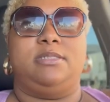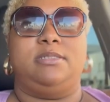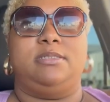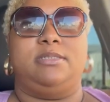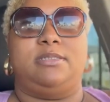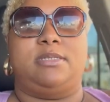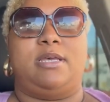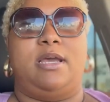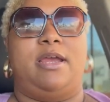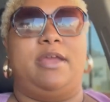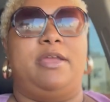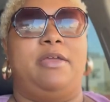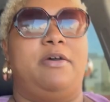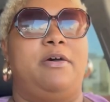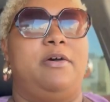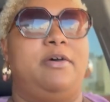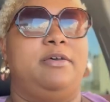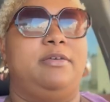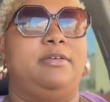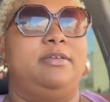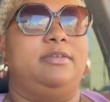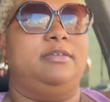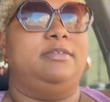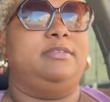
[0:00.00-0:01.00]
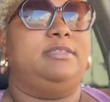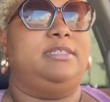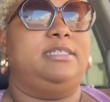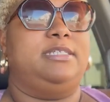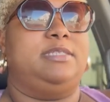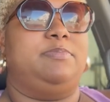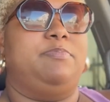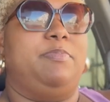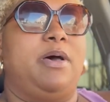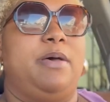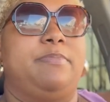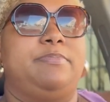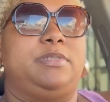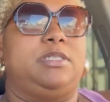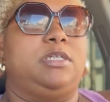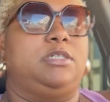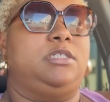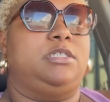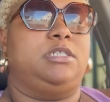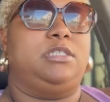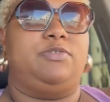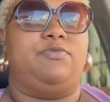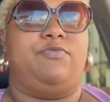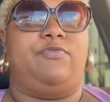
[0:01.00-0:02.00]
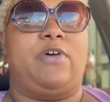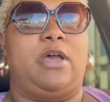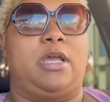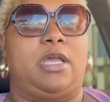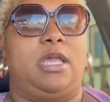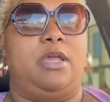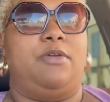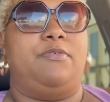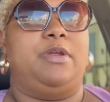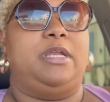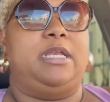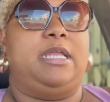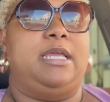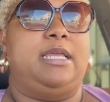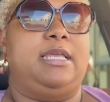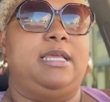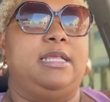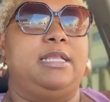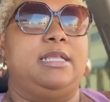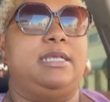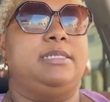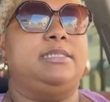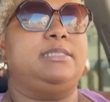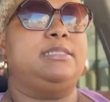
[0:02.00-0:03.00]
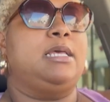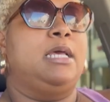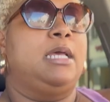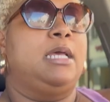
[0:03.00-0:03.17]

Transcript: sorry y'all, these bumps are just fucking ridiculous.